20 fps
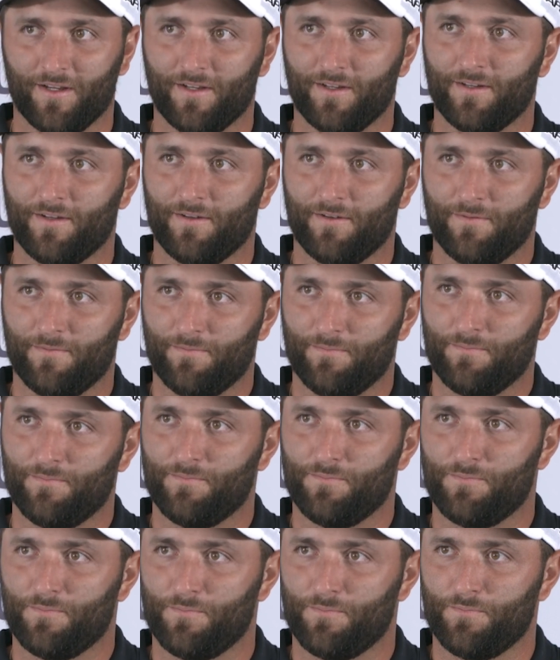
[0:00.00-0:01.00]
And then you
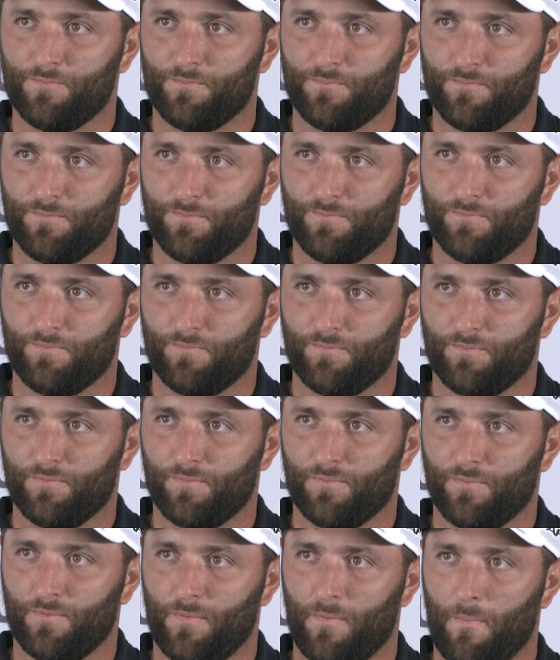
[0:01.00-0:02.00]
mentioned the golf course. Do
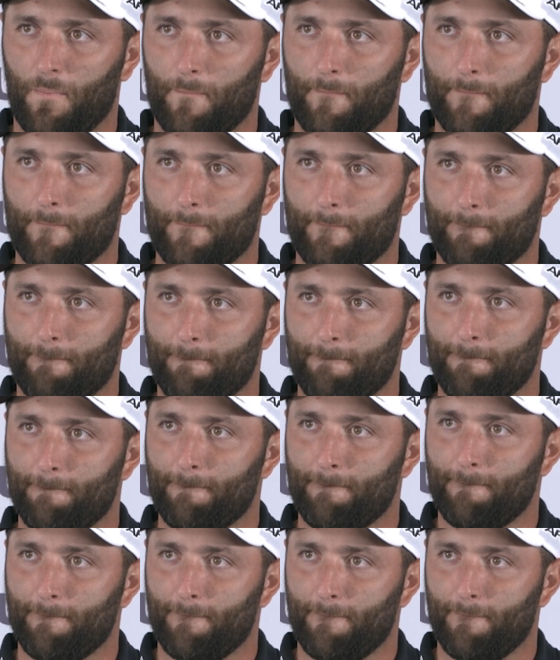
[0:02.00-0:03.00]
you think that they can
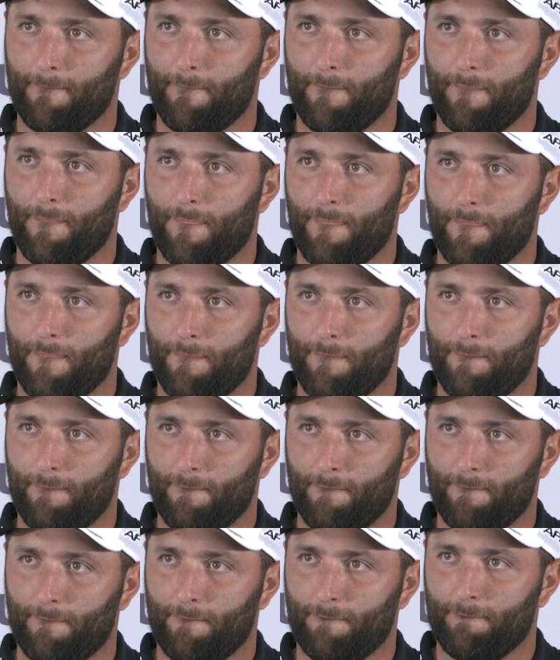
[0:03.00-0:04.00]
kind of turn it up quickly? Is
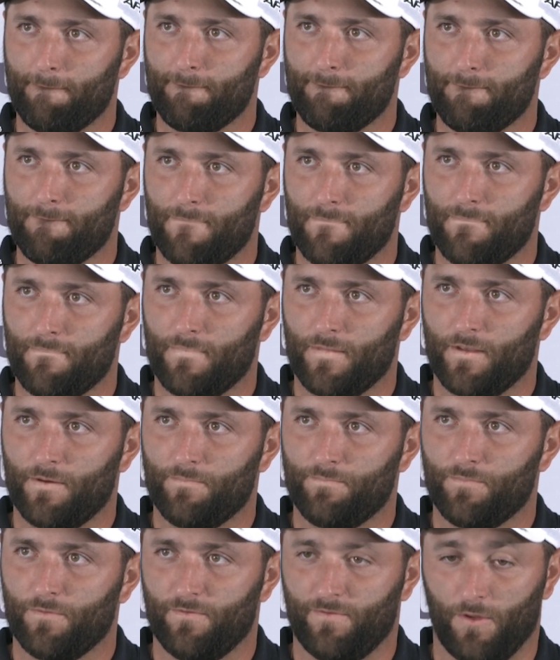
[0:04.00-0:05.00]
it a, was it a function of
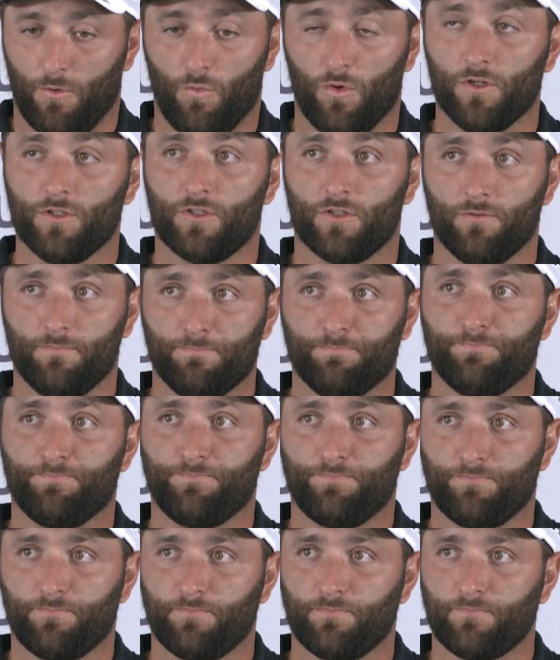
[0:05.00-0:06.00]
playing they easy today to.
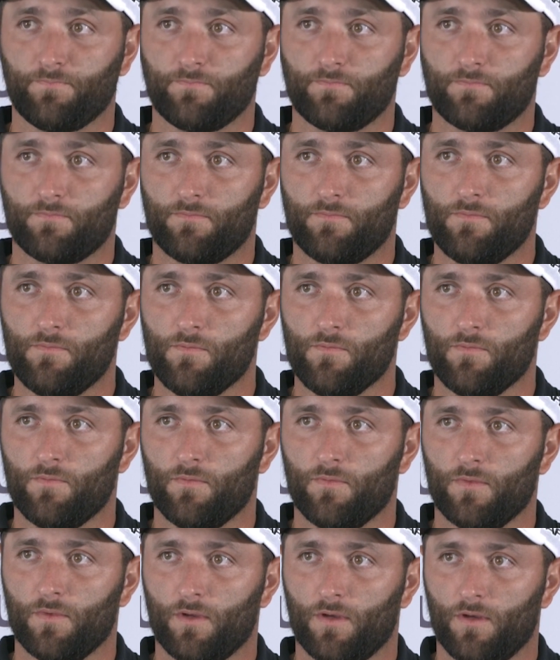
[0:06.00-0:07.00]
because of the, of the pins,
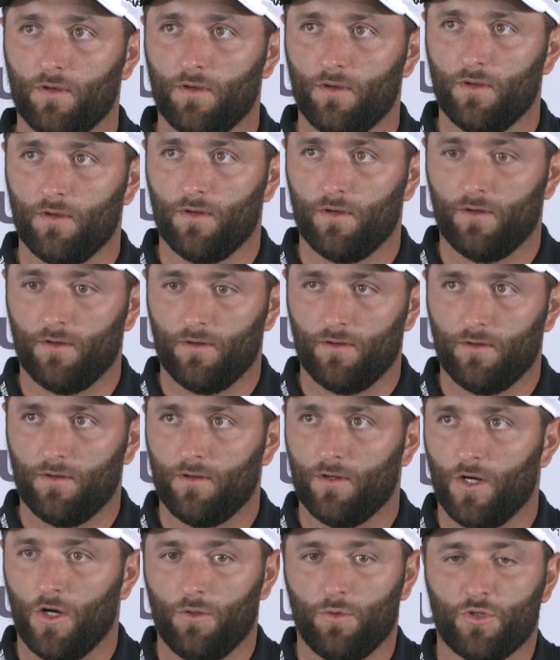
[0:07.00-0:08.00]
or why did you think it, it
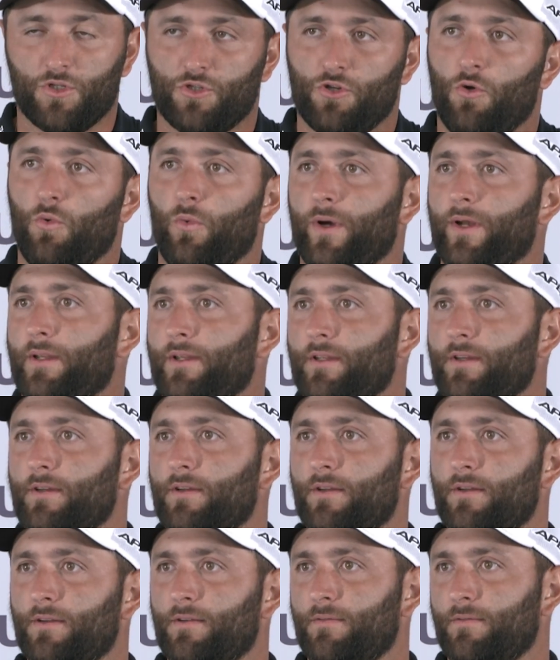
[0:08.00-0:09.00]
played easy? Oh, there's no wind,
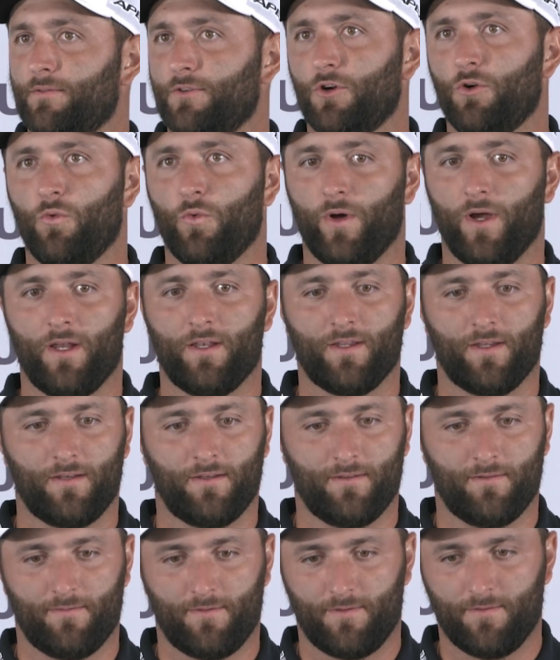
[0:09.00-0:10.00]
no wind,
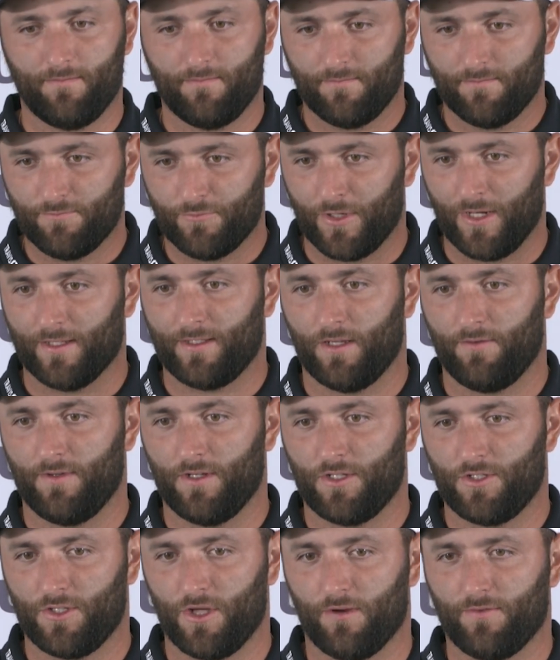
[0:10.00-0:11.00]
and
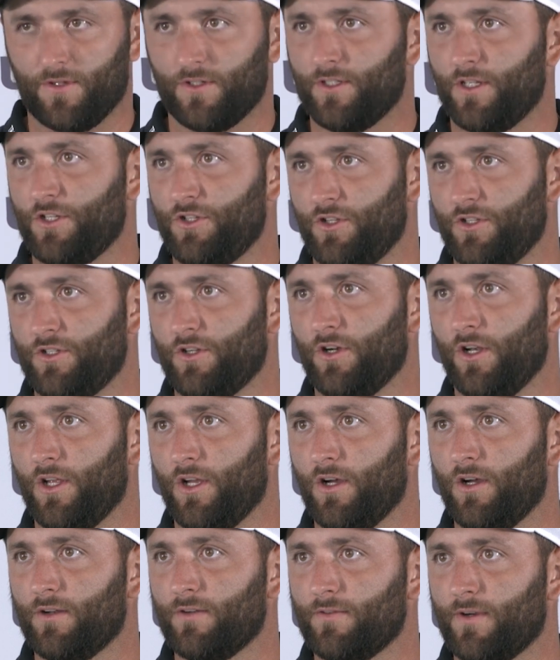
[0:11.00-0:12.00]
relatively soft conditions
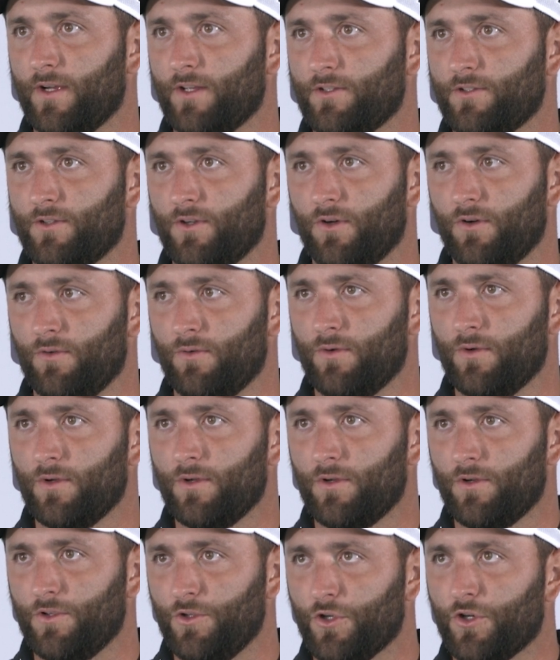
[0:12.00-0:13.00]
early on, right? So
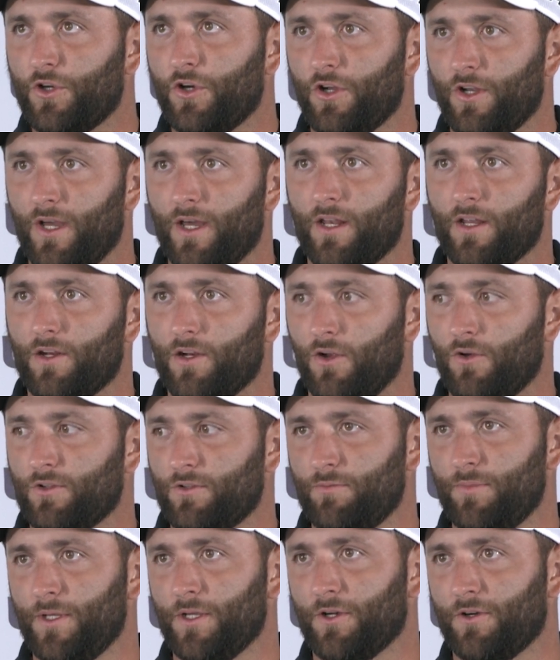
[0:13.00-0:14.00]
you could hit it
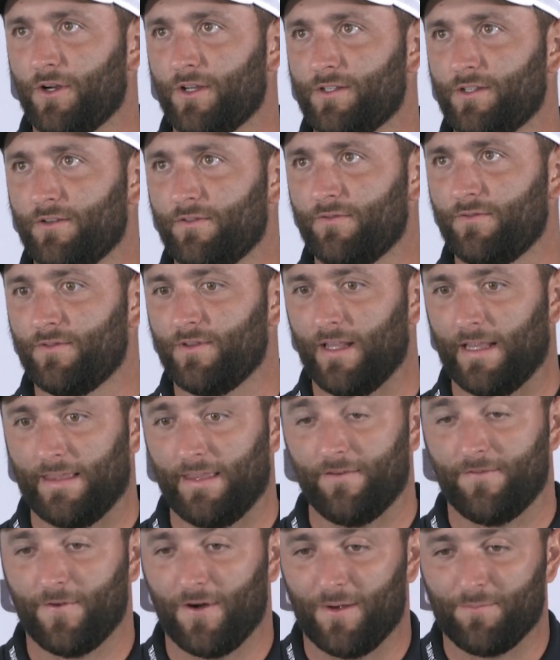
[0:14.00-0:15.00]
close and be aggressive. Like
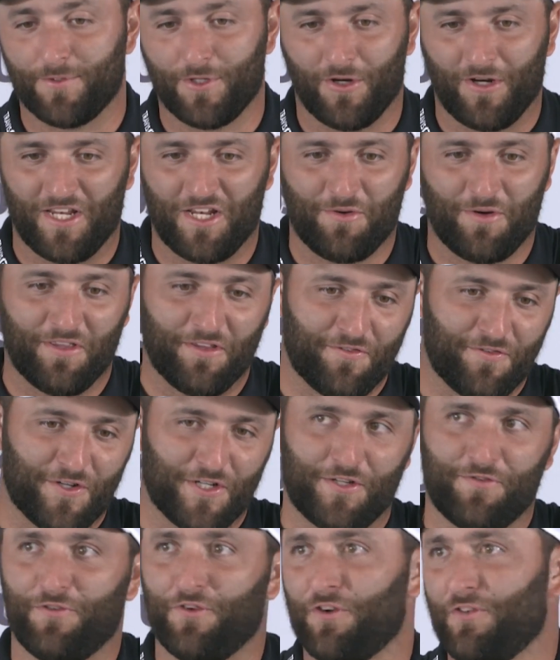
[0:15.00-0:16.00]
the, I'm talking about the
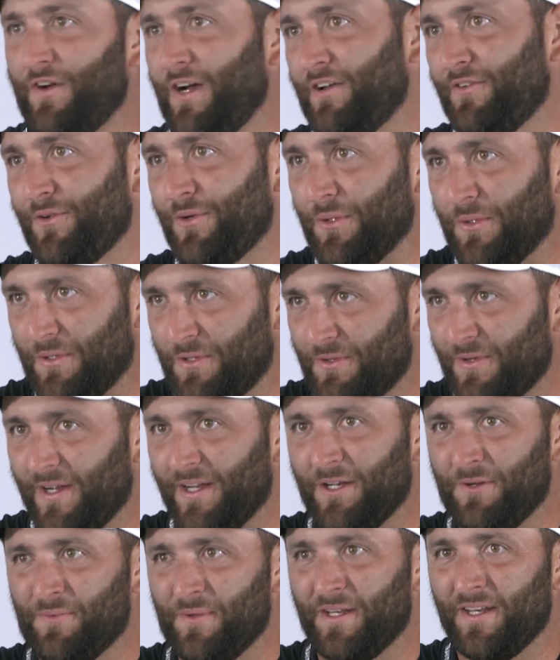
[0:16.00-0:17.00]
first four or five holes,
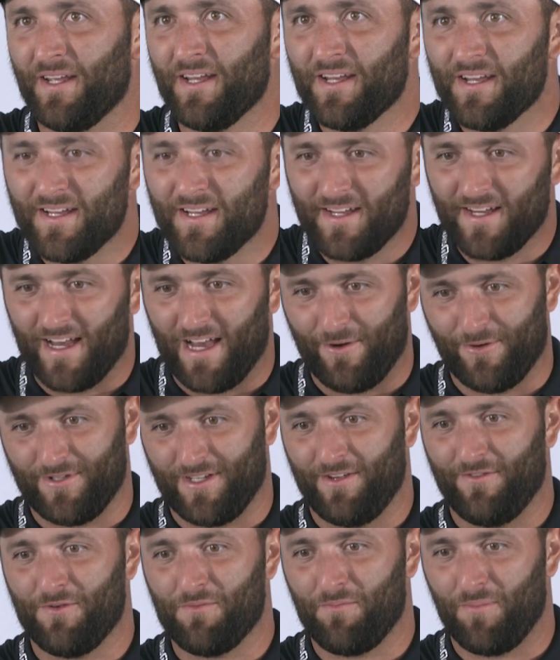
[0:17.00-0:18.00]
right? I mean, I
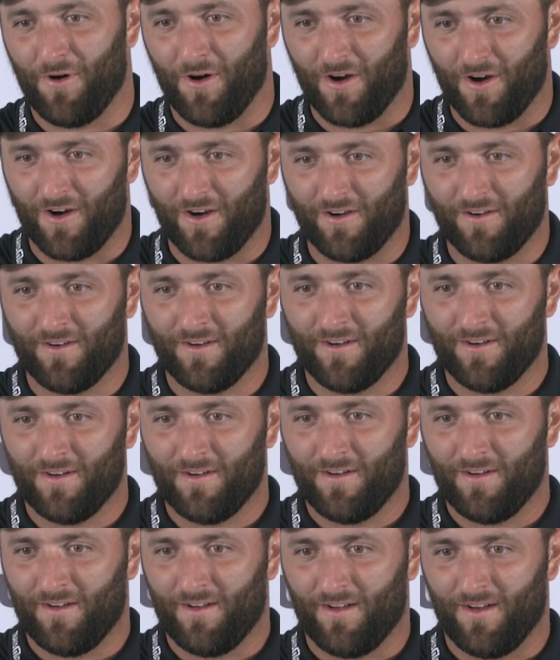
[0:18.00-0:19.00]
was even par
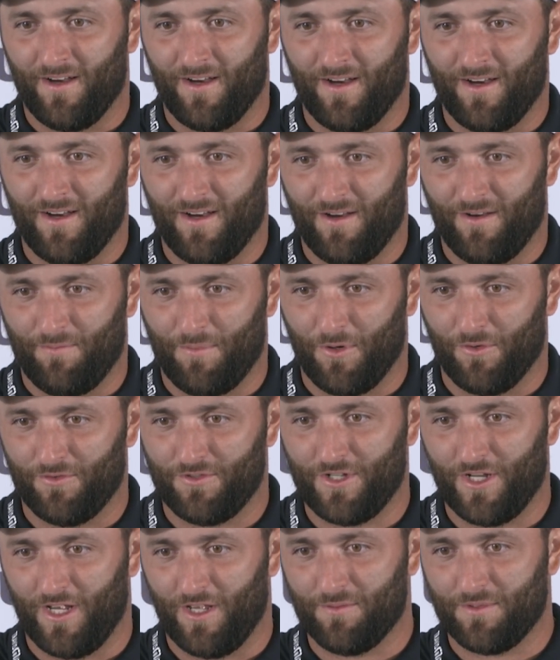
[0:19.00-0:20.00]
uh,
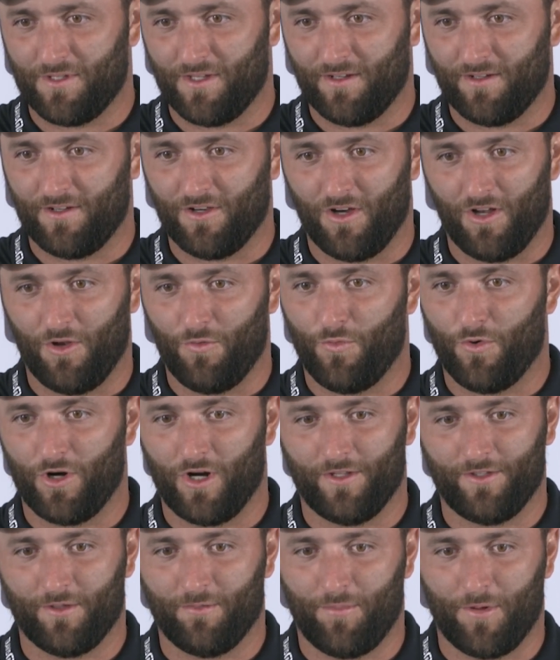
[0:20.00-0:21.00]
both James and Collin
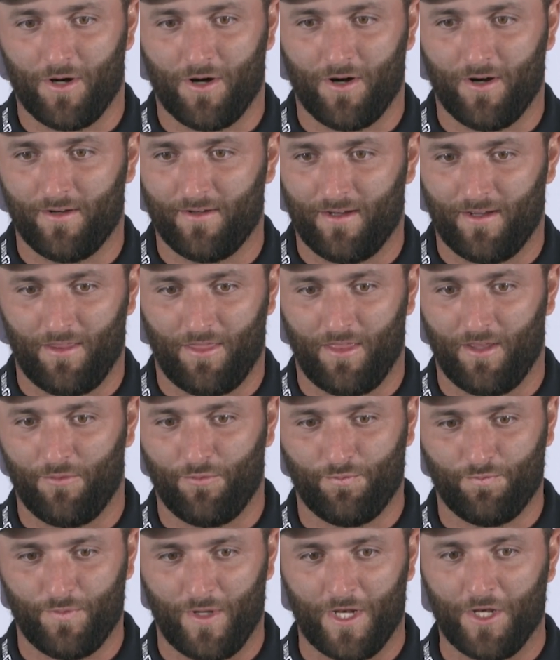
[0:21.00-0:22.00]
were on their par, and I think
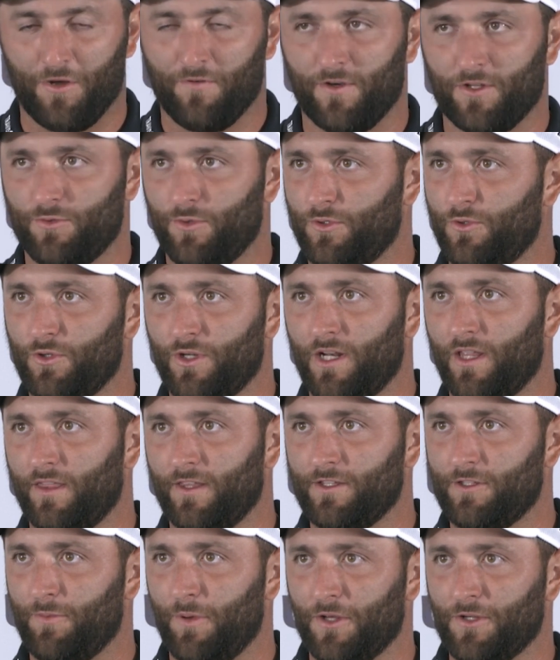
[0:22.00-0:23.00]
any of us were doing
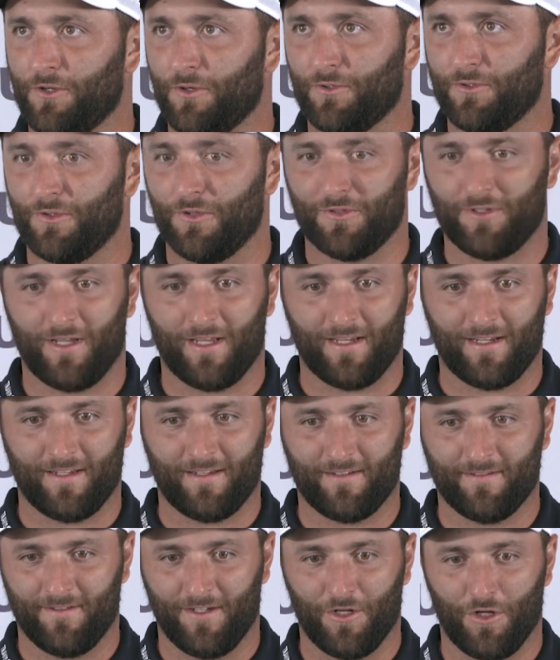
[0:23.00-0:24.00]
anything special. So I was like,
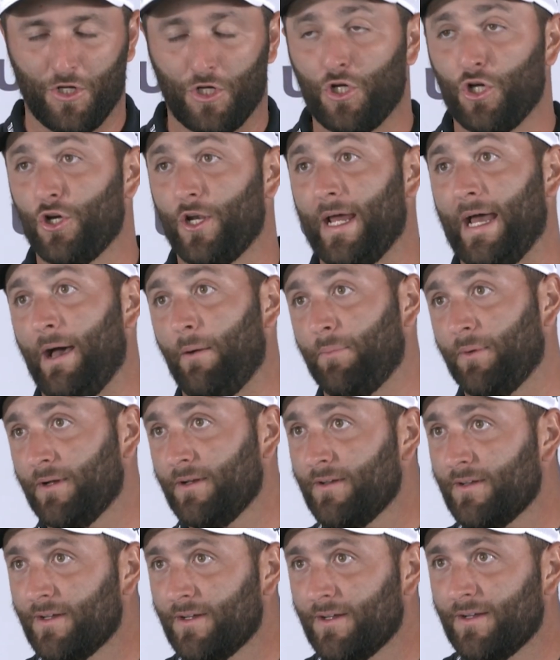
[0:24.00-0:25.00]
you know, it could happen.